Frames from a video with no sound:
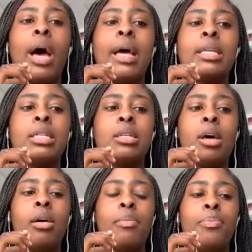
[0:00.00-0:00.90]
and
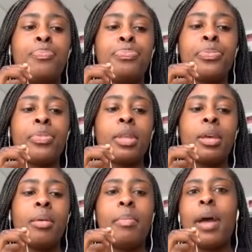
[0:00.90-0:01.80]

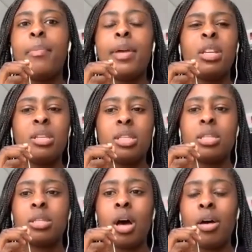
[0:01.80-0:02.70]
my opinions
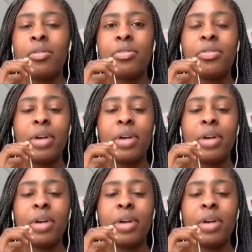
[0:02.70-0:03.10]
and stuff.